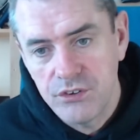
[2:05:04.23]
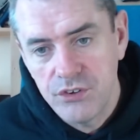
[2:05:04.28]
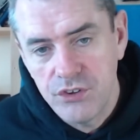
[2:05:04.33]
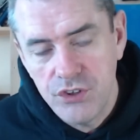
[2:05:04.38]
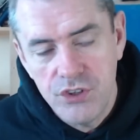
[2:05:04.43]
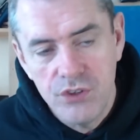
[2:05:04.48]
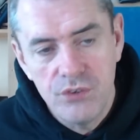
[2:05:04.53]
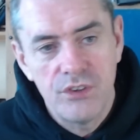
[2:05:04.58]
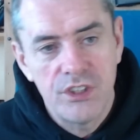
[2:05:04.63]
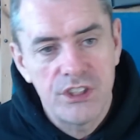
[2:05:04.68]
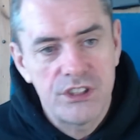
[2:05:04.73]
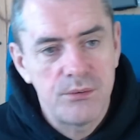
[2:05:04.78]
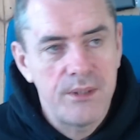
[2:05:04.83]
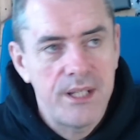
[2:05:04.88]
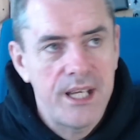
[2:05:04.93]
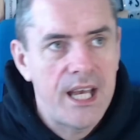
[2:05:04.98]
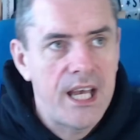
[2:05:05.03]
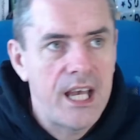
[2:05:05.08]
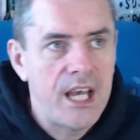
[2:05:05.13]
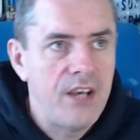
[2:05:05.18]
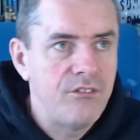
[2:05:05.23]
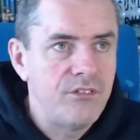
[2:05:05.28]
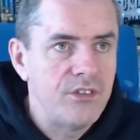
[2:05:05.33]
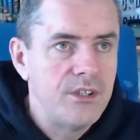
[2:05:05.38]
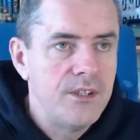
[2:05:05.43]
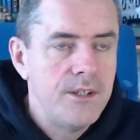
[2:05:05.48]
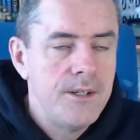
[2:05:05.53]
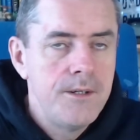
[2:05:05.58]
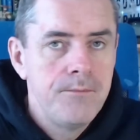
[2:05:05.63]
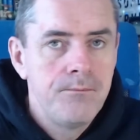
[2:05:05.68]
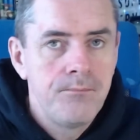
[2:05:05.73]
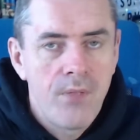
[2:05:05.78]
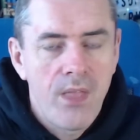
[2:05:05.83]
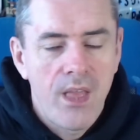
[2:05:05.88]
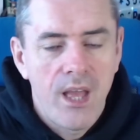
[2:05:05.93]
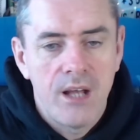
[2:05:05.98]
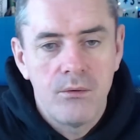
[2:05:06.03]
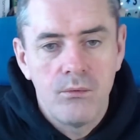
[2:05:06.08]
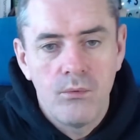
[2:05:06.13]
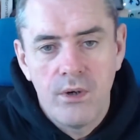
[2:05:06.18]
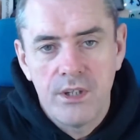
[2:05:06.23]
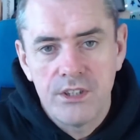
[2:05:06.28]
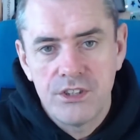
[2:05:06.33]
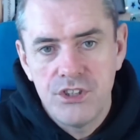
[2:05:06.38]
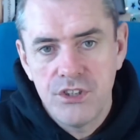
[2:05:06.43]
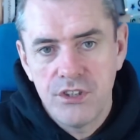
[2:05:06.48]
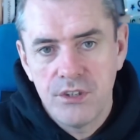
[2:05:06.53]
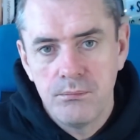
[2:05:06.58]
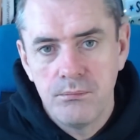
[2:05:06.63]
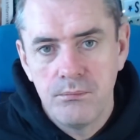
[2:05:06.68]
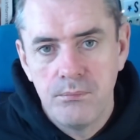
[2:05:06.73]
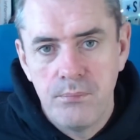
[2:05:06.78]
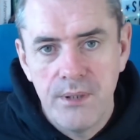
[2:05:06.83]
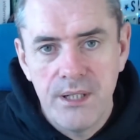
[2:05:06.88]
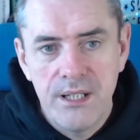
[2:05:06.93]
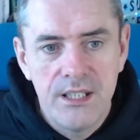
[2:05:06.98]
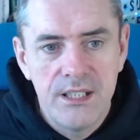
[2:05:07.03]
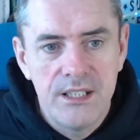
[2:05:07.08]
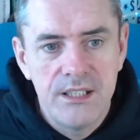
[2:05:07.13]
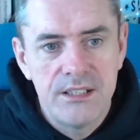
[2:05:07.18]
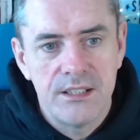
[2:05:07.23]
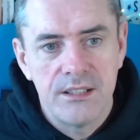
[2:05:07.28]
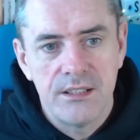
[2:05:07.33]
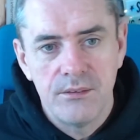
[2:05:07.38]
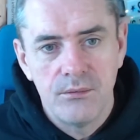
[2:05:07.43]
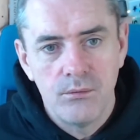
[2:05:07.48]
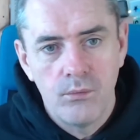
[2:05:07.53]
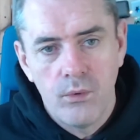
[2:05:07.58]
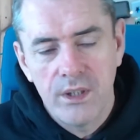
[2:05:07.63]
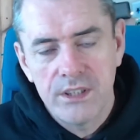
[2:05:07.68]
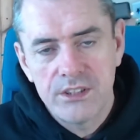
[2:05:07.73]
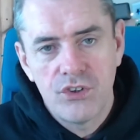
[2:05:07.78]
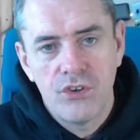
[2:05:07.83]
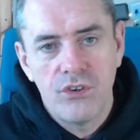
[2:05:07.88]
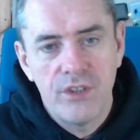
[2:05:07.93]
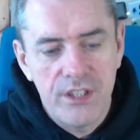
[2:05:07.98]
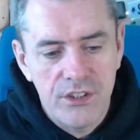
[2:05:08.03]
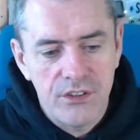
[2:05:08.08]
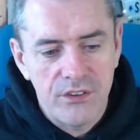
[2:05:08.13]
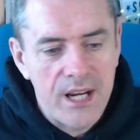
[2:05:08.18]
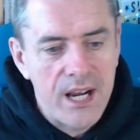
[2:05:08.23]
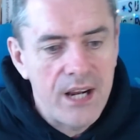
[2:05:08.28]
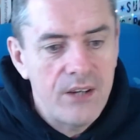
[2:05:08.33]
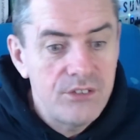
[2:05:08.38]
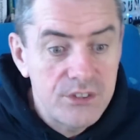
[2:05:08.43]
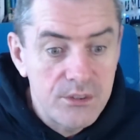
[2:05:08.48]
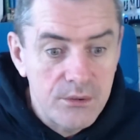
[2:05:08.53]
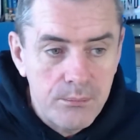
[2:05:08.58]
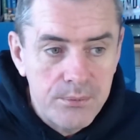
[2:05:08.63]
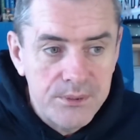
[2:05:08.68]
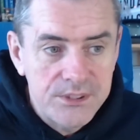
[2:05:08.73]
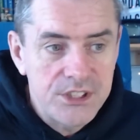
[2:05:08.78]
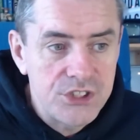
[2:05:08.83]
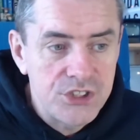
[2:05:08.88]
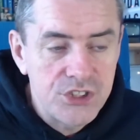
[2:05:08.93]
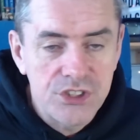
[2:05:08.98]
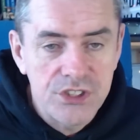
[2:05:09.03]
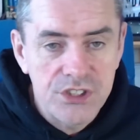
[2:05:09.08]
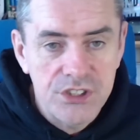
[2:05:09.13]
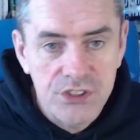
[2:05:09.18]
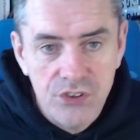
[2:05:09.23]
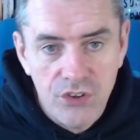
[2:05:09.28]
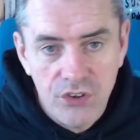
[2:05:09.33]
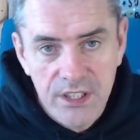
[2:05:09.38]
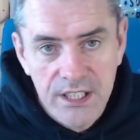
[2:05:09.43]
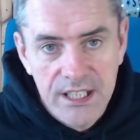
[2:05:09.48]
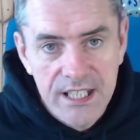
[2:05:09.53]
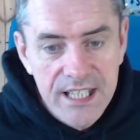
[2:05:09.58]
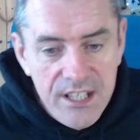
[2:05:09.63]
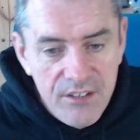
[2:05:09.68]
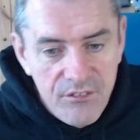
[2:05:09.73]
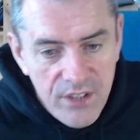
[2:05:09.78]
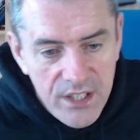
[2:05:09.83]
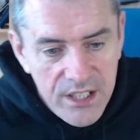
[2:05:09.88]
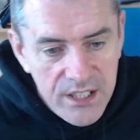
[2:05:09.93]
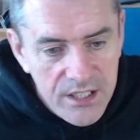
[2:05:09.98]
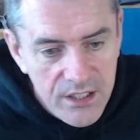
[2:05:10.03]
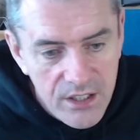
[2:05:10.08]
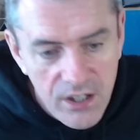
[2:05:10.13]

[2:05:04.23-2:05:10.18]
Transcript: units we have and what you can build and what's going into your house and positions it's going to live in and